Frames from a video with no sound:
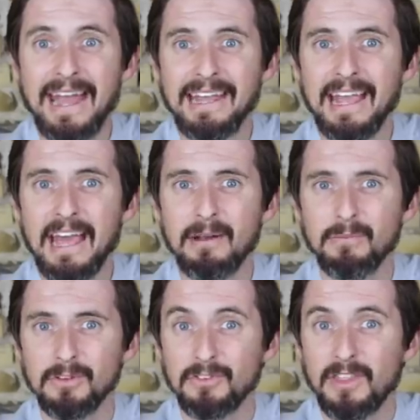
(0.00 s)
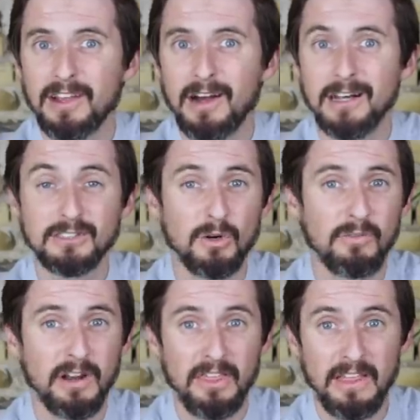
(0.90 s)
any animals that cost
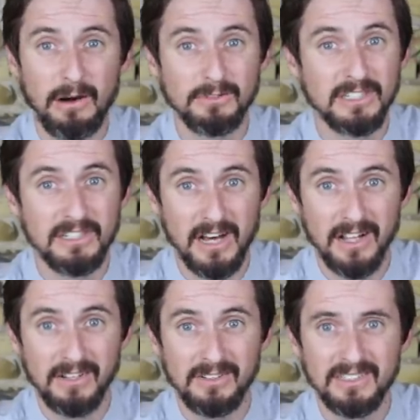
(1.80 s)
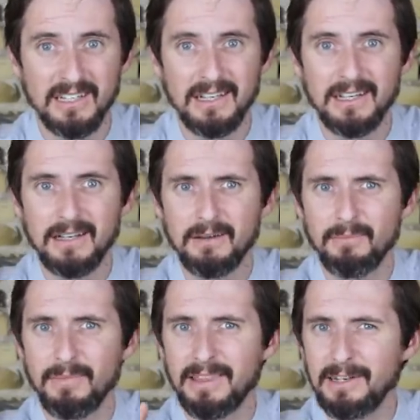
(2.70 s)
over $1,000,
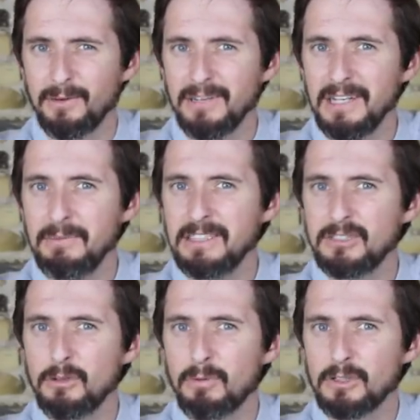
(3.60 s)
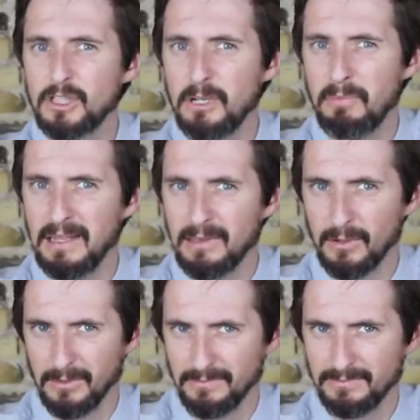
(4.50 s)
but they don't need to be super cheap
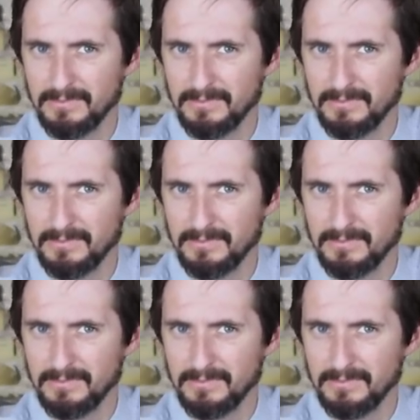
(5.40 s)
either.